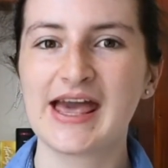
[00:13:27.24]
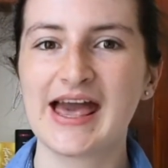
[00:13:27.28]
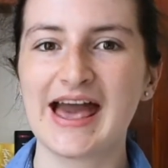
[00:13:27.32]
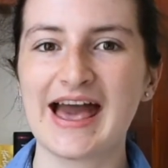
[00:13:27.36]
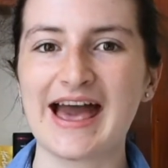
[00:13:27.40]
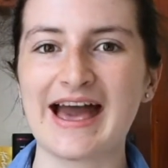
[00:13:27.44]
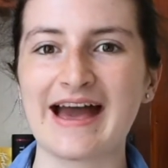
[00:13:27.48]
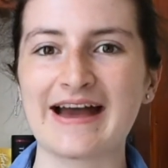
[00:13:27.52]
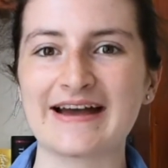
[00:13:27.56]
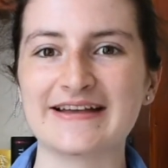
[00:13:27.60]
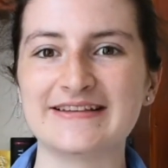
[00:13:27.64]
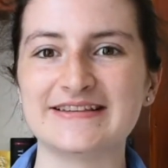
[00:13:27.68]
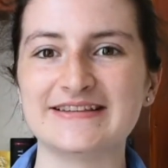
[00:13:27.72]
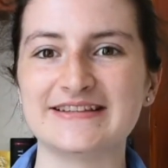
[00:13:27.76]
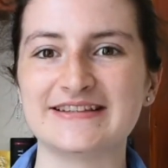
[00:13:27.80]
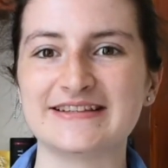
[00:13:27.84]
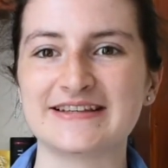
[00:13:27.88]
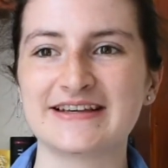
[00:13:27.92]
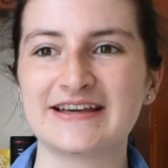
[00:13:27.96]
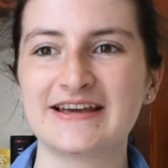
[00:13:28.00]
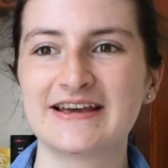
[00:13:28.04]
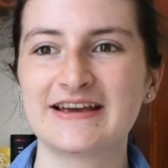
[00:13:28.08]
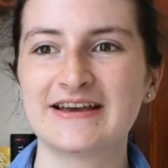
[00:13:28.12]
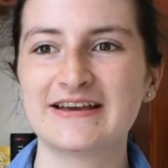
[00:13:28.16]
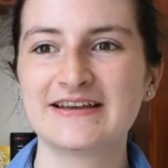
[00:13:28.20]
And
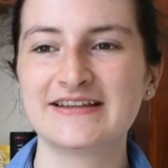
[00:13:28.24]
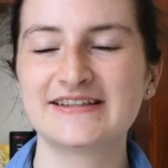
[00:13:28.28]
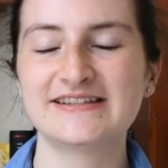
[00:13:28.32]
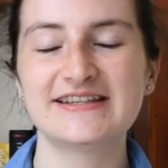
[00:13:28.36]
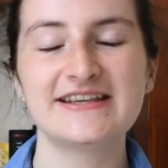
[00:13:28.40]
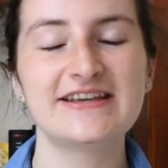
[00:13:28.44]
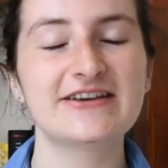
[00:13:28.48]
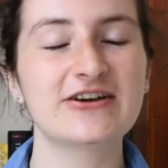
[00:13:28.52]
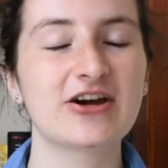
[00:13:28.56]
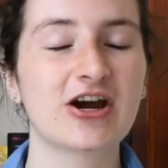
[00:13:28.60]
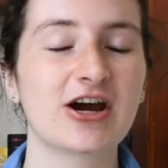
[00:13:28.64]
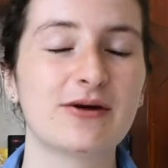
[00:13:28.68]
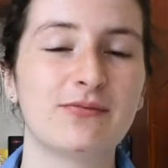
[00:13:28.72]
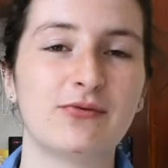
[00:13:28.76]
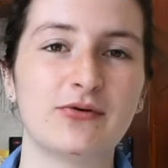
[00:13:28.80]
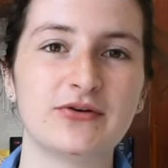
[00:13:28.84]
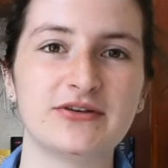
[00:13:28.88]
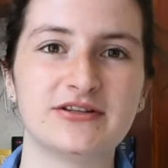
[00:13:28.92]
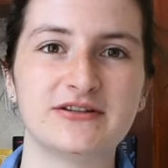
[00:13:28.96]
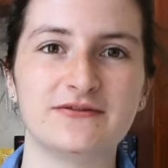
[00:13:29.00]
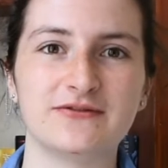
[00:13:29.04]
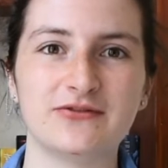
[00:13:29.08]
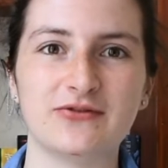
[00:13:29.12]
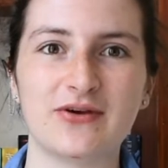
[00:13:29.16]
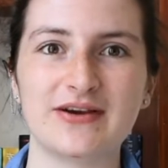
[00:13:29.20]
seeing her
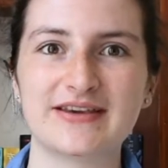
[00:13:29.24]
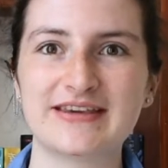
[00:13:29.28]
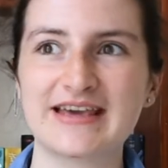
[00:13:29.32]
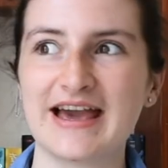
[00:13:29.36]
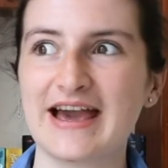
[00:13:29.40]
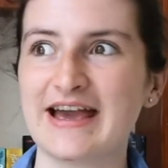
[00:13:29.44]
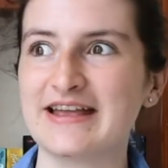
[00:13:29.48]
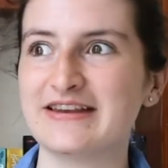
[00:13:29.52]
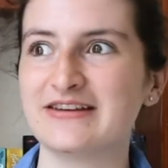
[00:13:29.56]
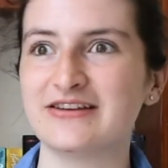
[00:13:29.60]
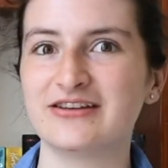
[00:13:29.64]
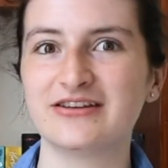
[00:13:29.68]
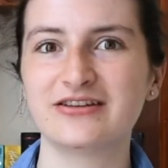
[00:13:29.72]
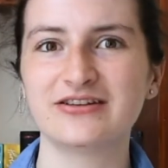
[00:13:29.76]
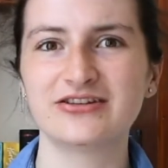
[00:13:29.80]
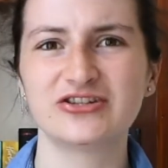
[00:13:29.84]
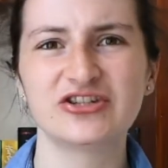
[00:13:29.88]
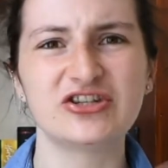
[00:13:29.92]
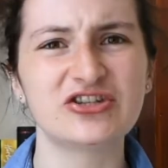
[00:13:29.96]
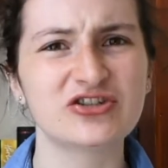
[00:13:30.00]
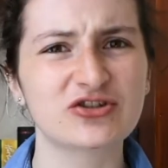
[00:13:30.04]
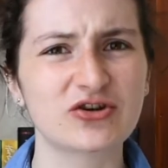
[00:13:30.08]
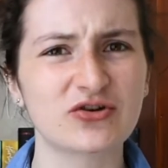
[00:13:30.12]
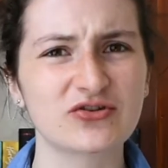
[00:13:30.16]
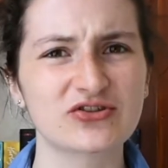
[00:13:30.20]
point of view, again,
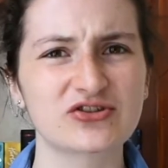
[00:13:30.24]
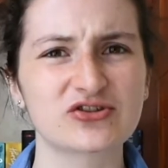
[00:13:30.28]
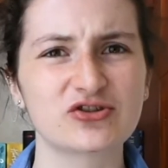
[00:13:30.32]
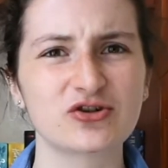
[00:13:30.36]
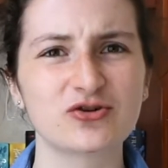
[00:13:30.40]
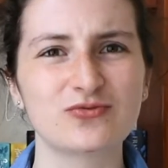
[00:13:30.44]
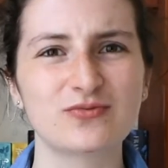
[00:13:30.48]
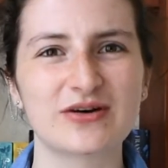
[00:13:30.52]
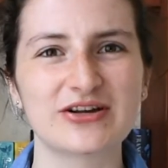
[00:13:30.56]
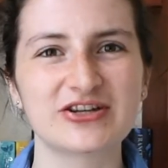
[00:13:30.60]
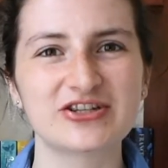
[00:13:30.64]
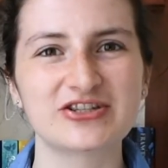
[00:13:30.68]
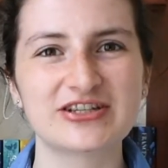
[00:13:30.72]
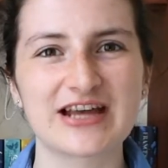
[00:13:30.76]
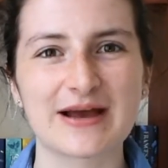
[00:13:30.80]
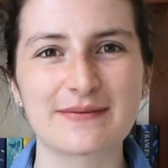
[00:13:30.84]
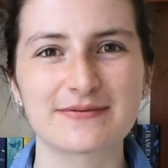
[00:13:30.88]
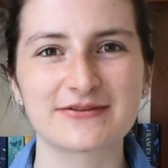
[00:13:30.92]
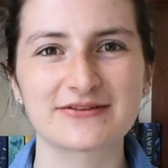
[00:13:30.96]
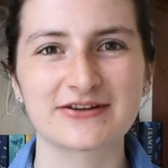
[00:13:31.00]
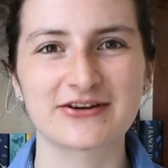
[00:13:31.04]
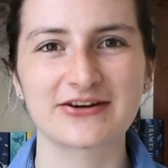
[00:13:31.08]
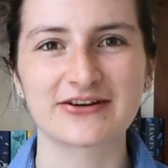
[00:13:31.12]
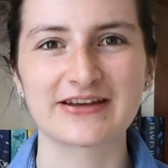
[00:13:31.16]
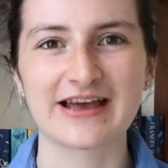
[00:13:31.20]
she's got so much
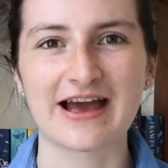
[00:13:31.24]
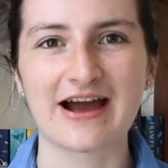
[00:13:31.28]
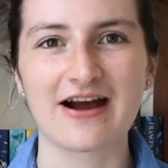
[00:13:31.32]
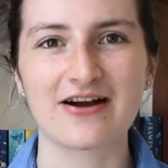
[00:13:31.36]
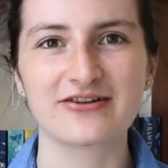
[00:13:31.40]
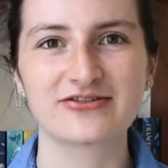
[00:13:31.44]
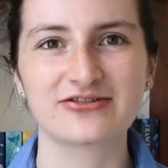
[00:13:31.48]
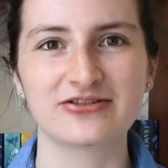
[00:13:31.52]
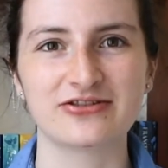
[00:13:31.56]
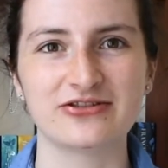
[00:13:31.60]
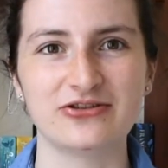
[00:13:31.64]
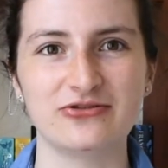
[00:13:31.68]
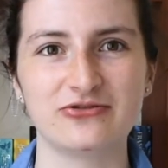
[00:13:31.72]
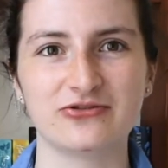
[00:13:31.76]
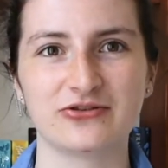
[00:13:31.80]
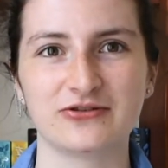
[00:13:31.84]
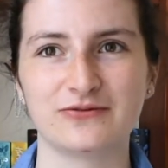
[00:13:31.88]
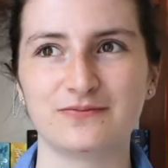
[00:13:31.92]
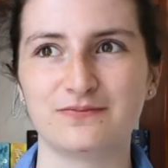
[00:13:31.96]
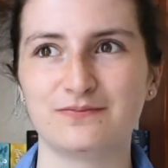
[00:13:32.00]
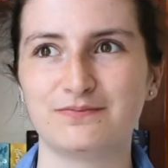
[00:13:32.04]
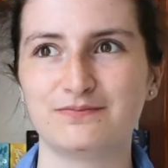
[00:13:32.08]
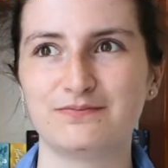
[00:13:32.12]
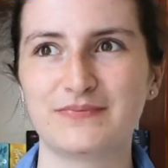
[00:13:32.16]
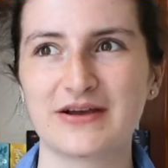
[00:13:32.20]
depth to her character that you could
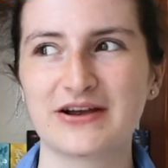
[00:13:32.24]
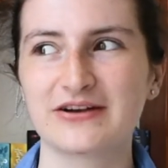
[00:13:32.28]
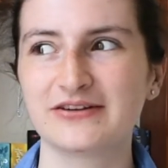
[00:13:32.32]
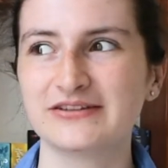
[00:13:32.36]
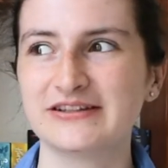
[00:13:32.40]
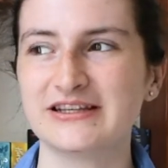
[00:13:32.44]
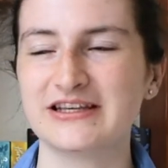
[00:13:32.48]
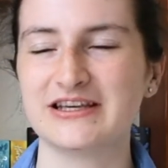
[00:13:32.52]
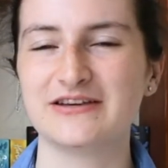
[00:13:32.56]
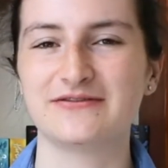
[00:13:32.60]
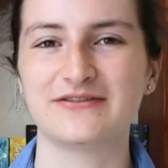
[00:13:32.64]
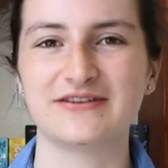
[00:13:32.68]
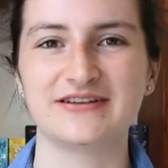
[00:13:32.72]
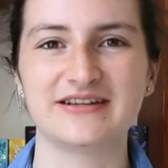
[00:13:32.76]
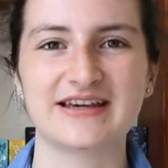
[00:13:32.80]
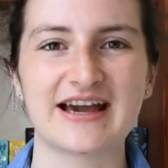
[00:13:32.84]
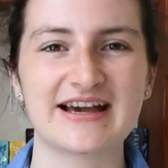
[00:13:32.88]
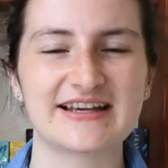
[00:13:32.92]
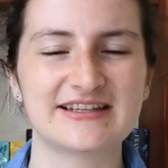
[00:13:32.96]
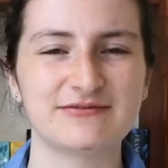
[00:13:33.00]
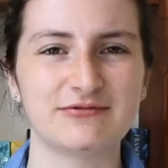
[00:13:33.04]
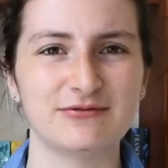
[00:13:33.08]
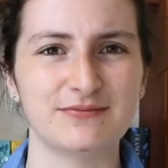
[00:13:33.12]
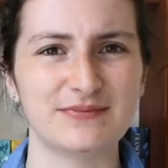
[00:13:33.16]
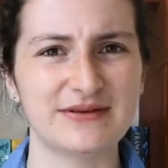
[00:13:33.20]
barely even
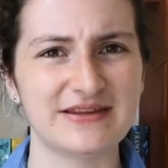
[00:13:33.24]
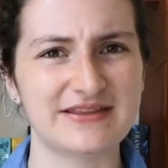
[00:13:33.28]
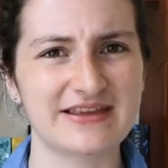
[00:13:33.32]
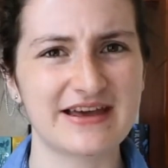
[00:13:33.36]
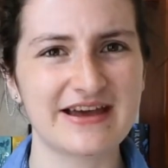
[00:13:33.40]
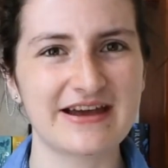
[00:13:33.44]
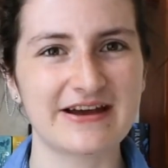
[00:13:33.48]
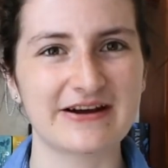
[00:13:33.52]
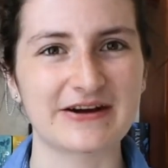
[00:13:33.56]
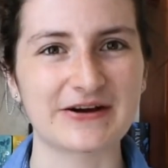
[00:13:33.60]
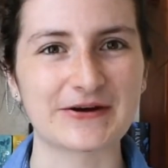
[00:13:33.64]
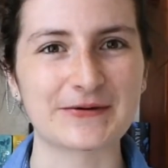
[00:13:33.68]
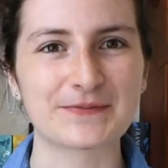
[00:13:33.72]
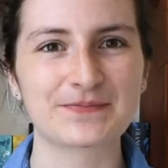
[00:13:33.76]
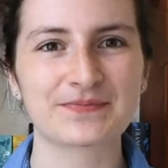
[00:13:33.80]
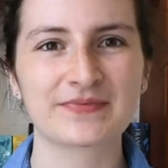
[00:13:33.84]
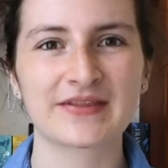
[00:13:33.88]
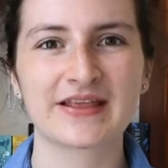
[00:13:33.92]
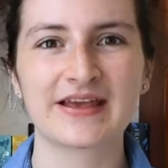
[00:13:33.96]
guess would be there.